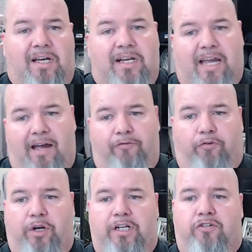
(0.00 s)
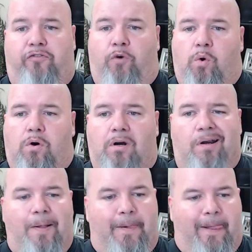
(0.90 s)
coverage for,
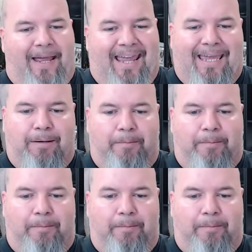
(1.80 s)
hey,